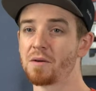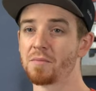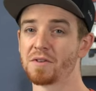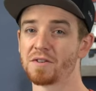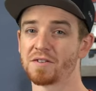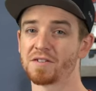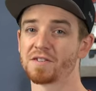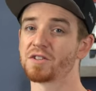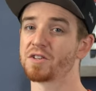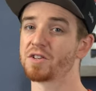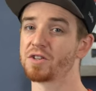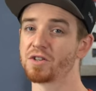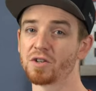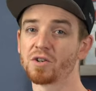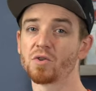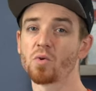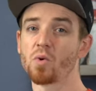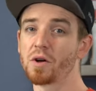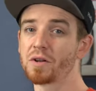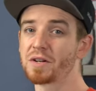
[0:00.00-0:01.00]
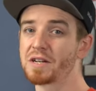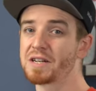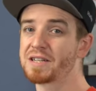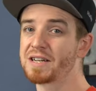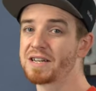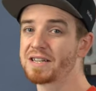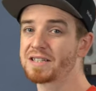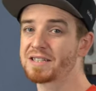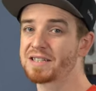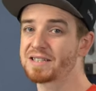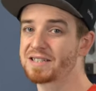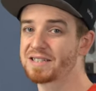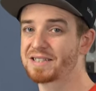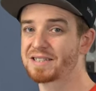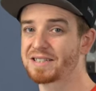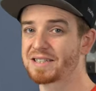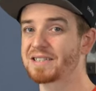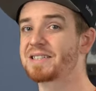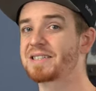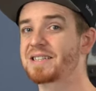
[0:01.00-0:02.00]
but this is a good quality desk. It's a
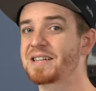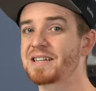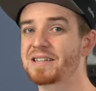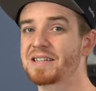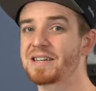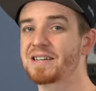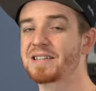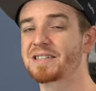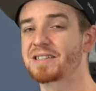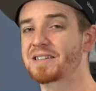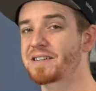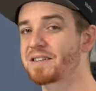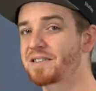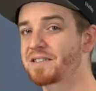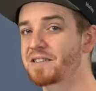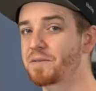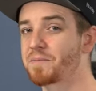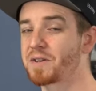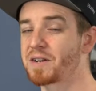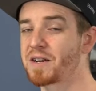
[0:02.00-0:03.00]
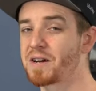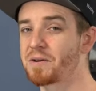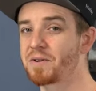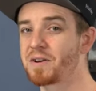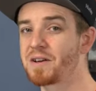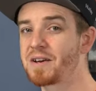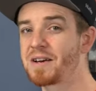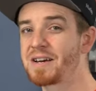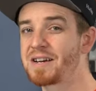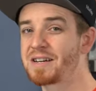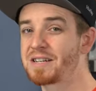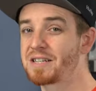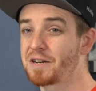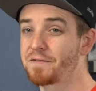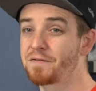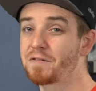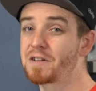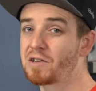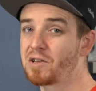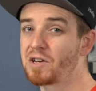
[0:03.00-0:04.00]
sit-stand desk and something I would
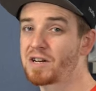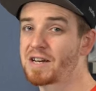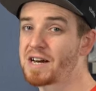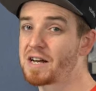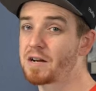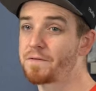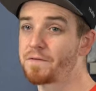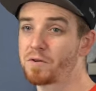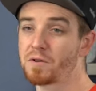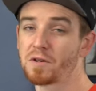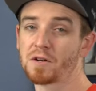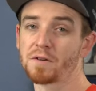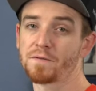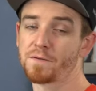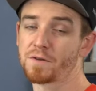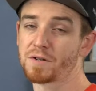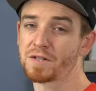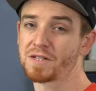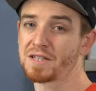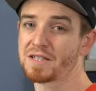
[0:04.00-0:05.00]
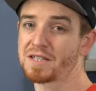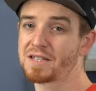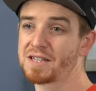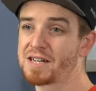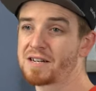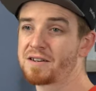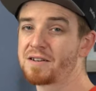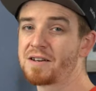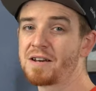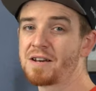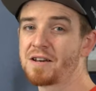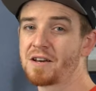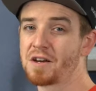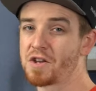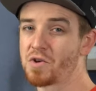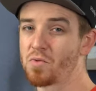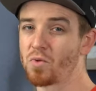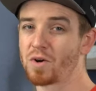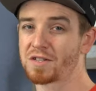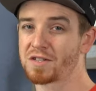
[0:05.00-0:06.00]
definitely look at if you're looking for a sit-stand
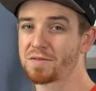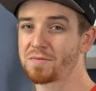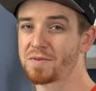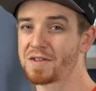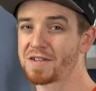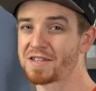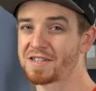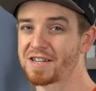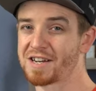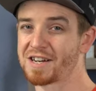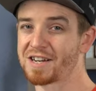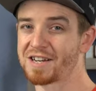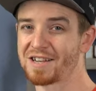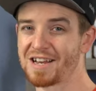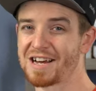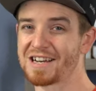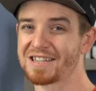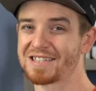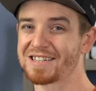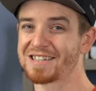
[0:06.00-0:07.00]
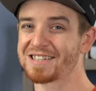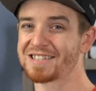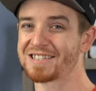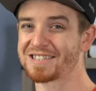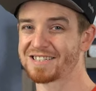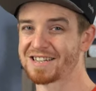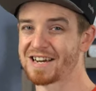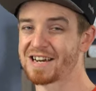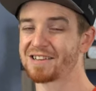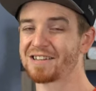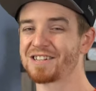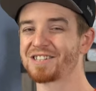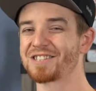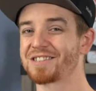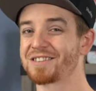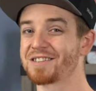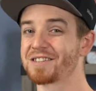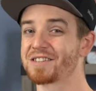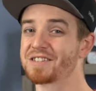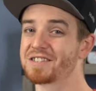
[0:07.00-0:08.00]
and you want something that's kind of classic and
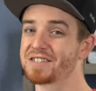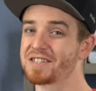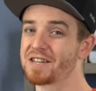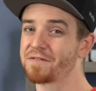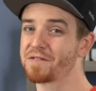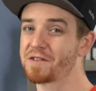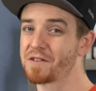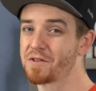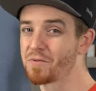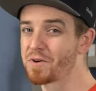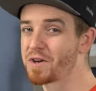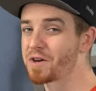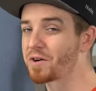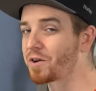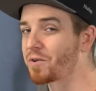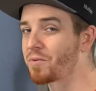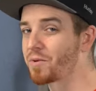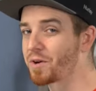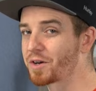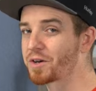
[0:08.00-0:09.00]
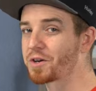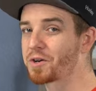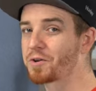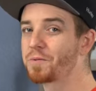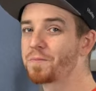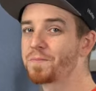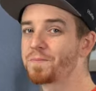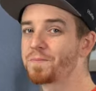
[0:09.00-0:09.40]
stylish. This is definitely the way you're gonna wanna go.